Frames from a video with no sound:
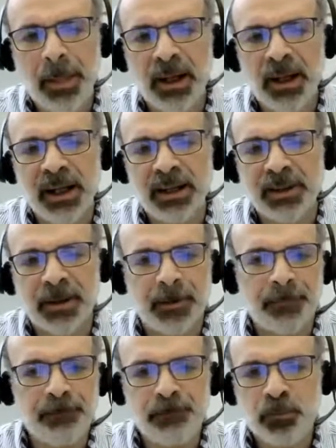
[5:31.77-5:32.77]

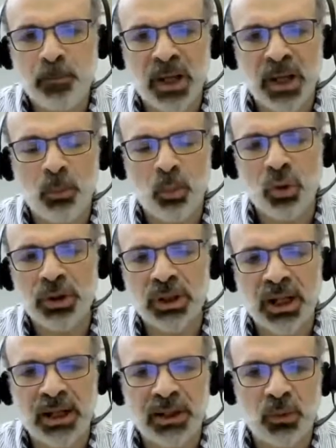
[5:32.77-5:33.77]
and more
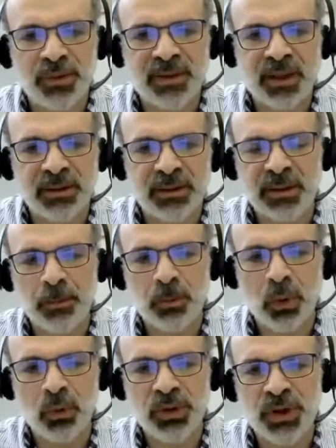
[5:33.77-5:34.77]
kind of standard
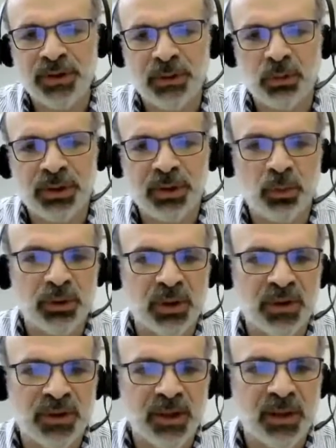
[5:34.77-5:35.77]
approaches to distributed
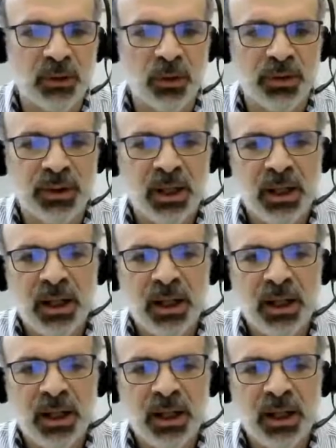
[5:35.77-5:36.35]
consensus